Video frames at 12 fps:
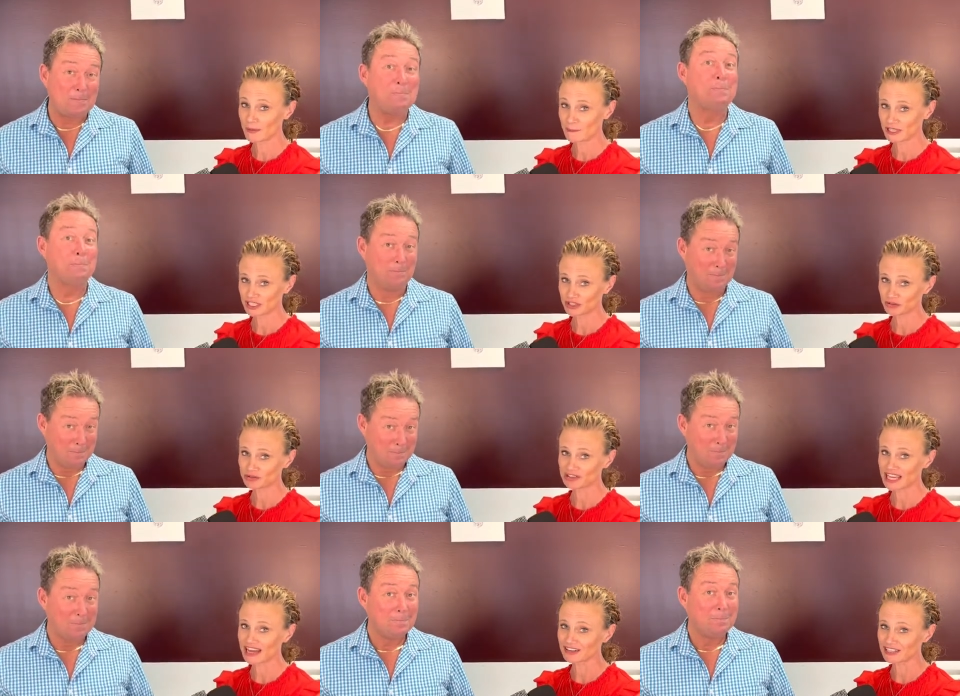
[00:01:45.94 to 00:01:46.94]
Speaker 1: Monday through
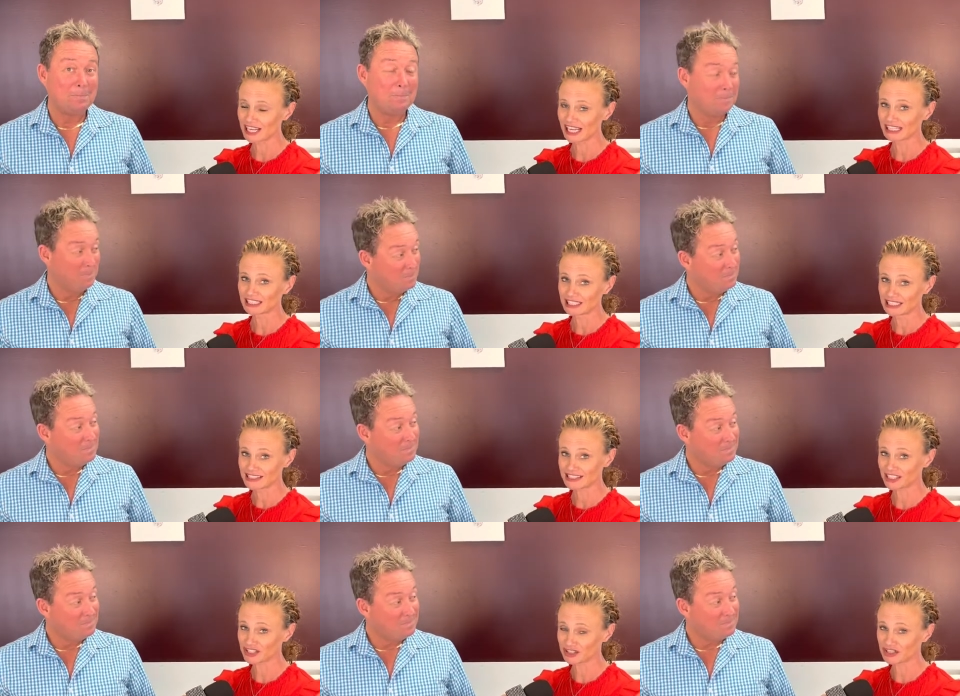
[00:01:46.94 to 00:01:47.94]
Saturday,
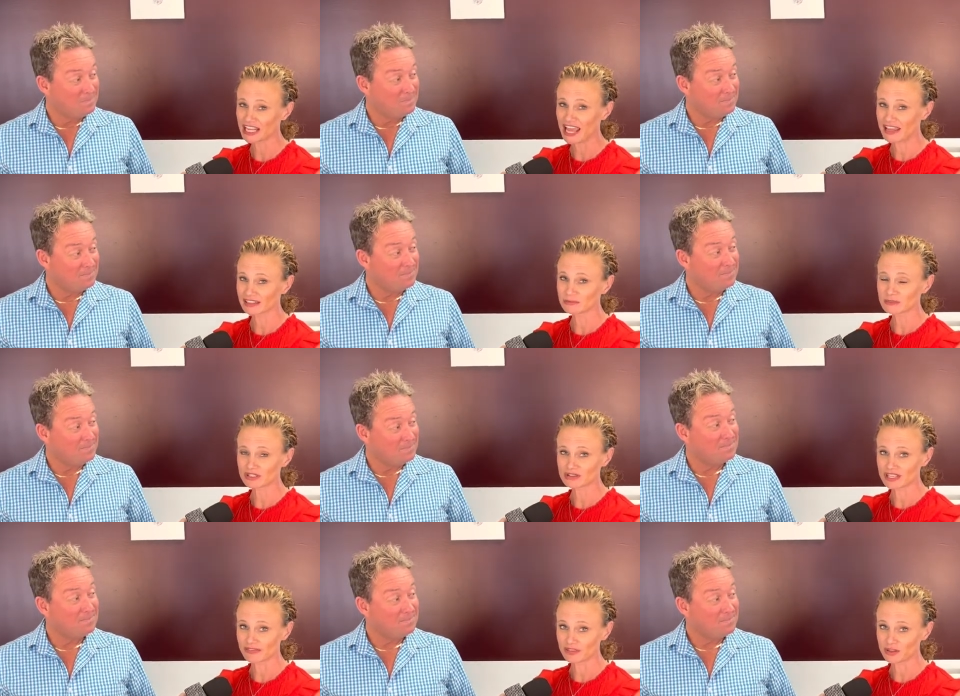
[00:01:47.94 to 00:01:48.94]
6:30 a.m. till
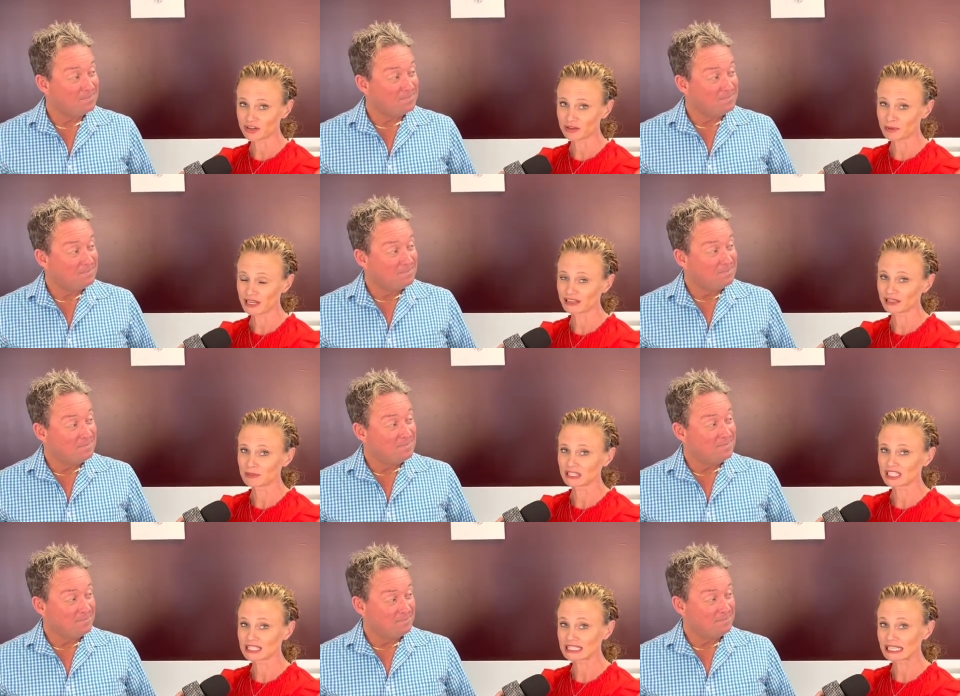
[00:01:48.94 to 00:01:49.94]
7:30 p.m.
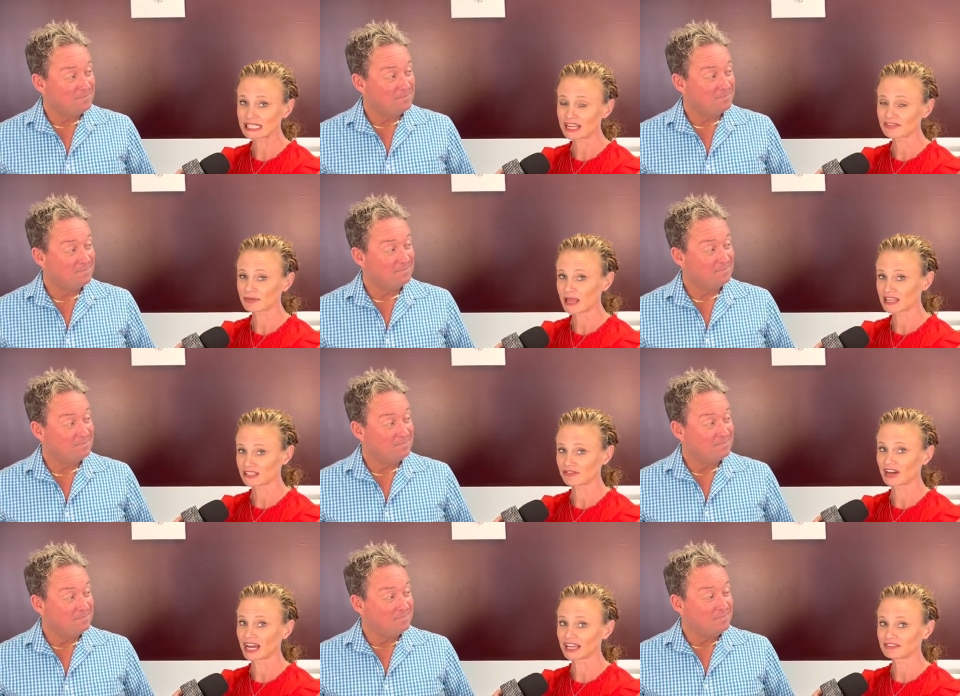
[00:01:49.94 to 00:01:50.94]
and then Sunday from 8 to
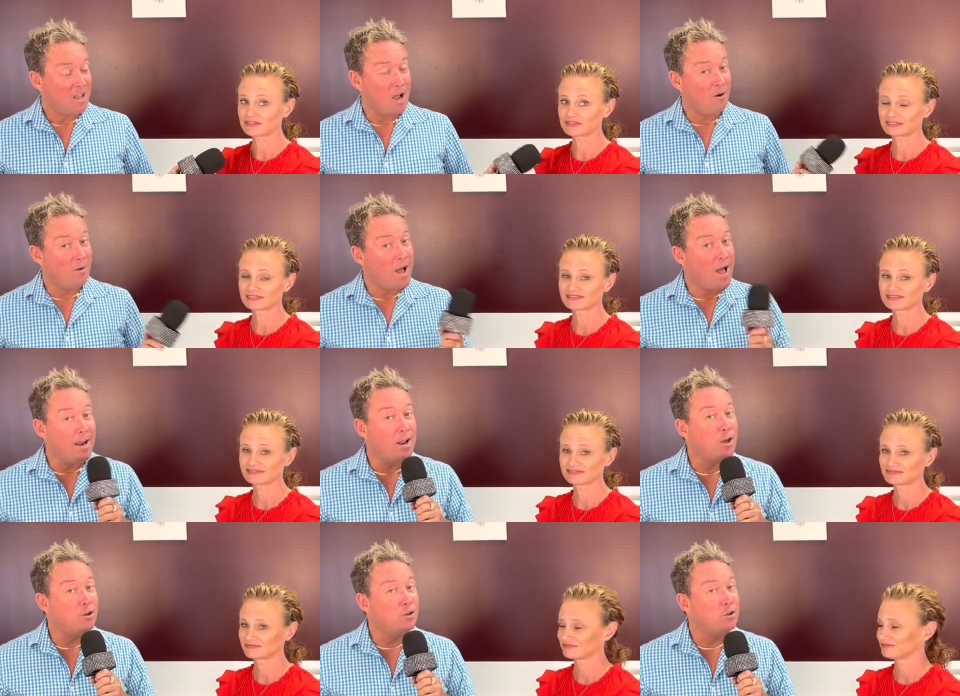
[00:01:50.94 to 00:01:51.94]
5. All right,
Speaker 2: I
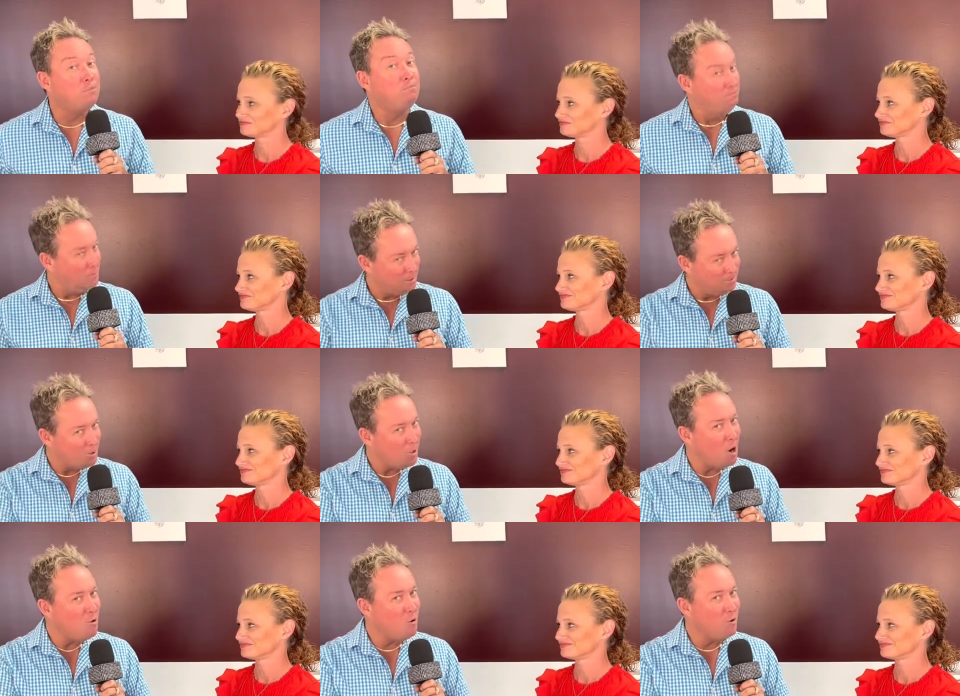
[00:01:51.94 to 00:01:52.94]
know you do some
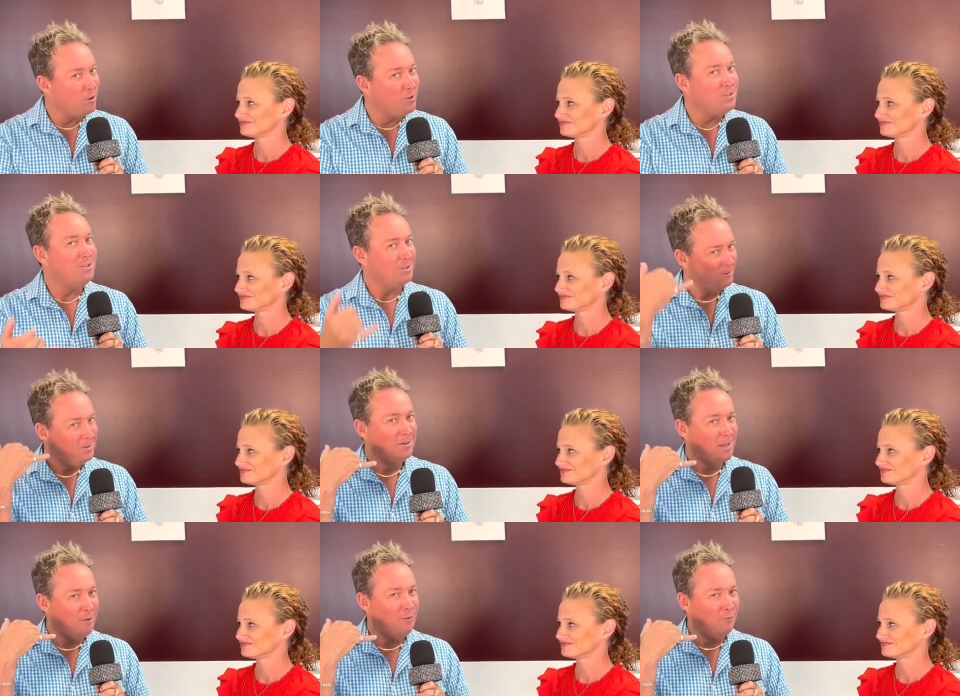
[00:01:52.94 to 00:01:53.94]
to-go orders.
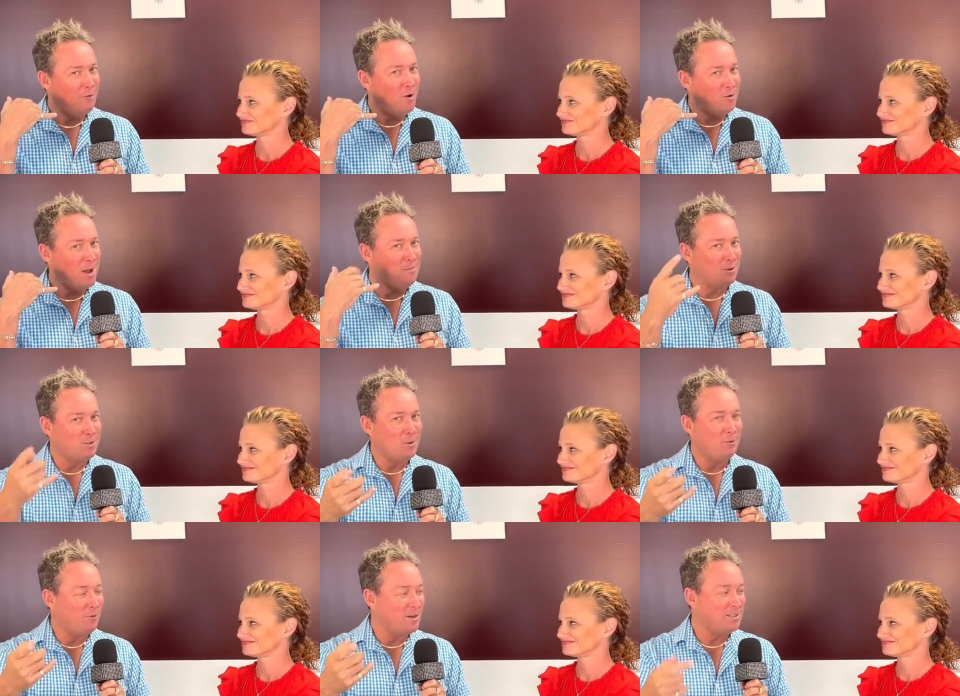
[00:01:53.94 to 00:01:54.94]
Give her a phone number so
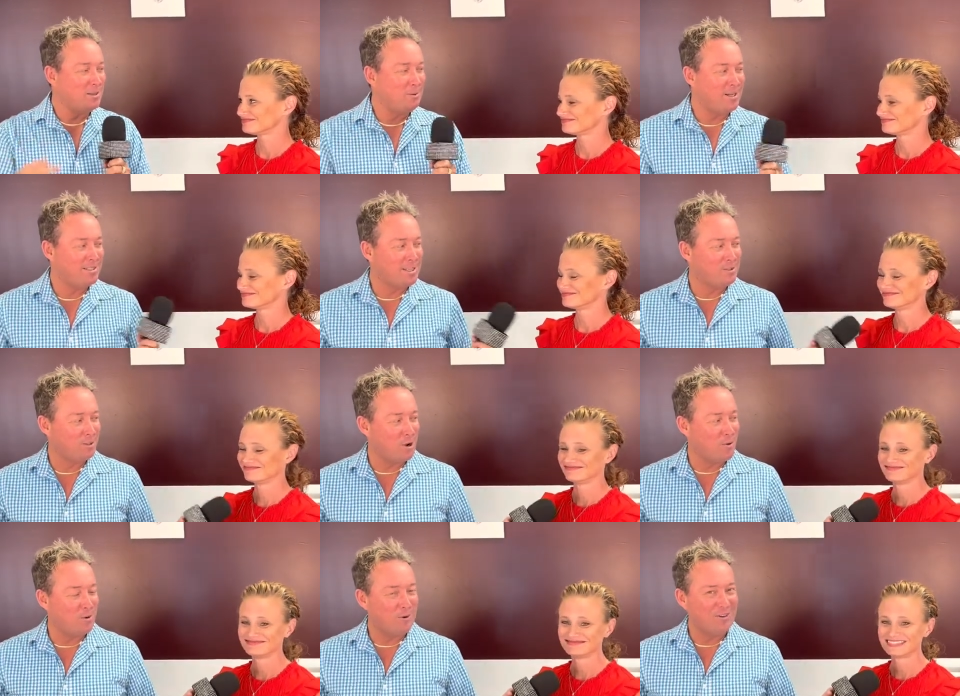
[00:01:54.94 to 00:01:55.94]
her friends can place that to go
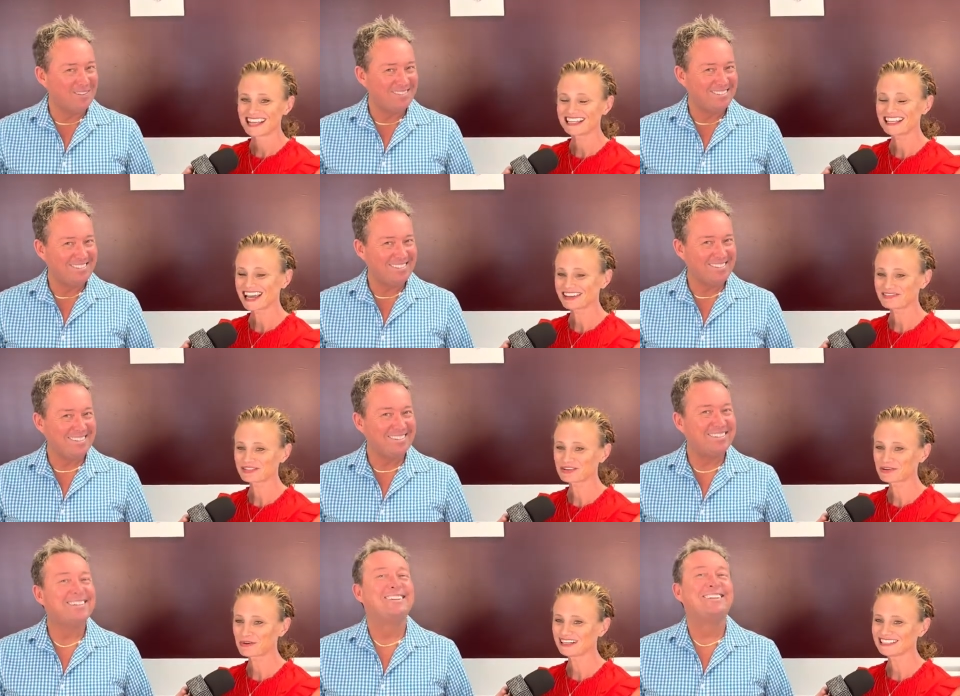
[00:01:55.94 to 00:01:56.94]
order.
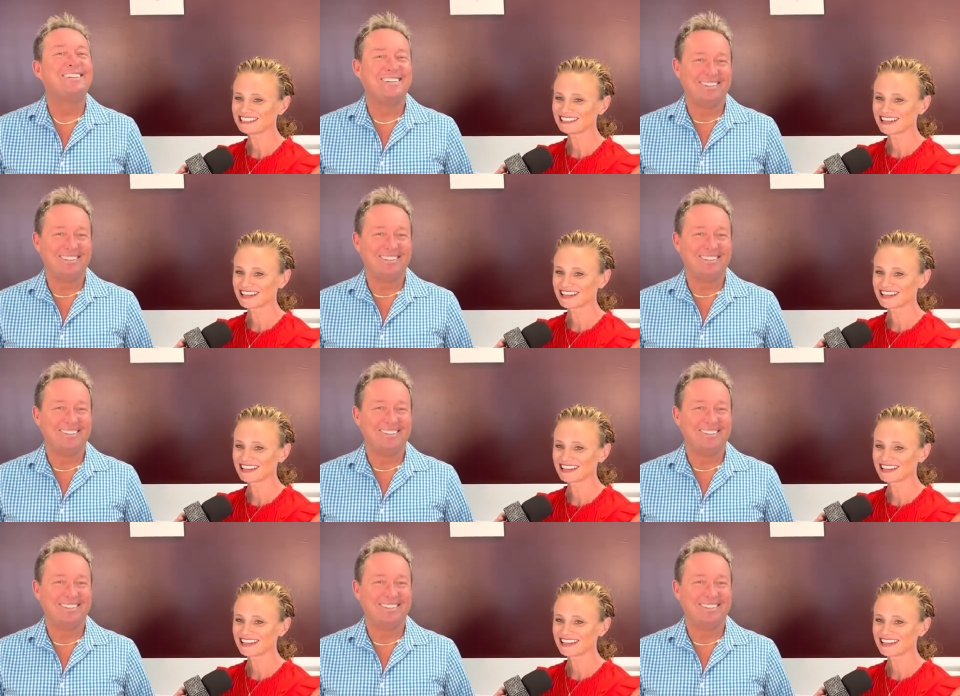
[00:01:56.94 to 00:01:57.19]
Speaker 1: 941